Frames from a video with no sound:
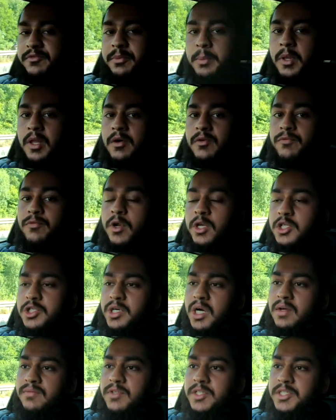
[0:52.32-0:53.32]
from the front
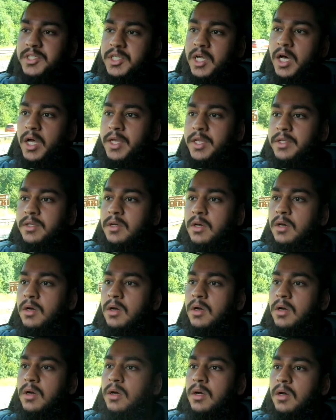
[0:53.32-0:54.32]
driver's side
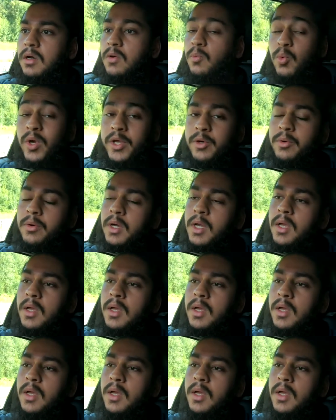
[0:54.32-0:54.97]
wheel.